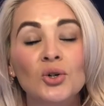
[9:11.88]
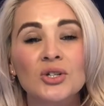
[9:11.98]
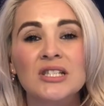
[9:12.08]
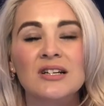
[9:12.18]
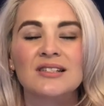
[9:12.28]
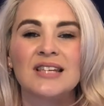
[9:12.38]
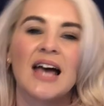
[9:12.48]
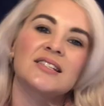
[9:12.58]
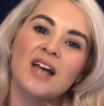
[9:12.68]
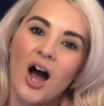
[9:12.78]

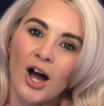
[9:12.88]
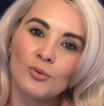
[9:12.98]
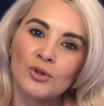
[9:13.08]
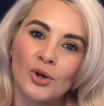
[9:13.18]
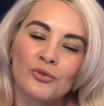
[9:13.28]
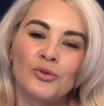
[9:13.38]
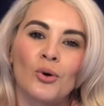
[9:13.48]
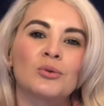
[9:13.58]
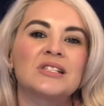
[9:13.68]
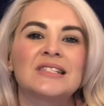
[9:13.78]
success, I will look
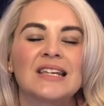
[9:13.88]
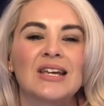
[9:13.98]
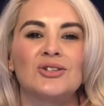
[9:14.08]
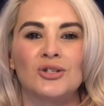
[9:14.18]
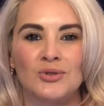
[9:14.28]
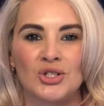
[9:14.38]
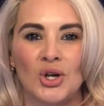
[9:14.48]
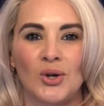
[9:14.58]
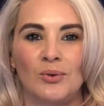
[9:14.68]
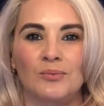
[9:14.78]
forward to seeing you soon.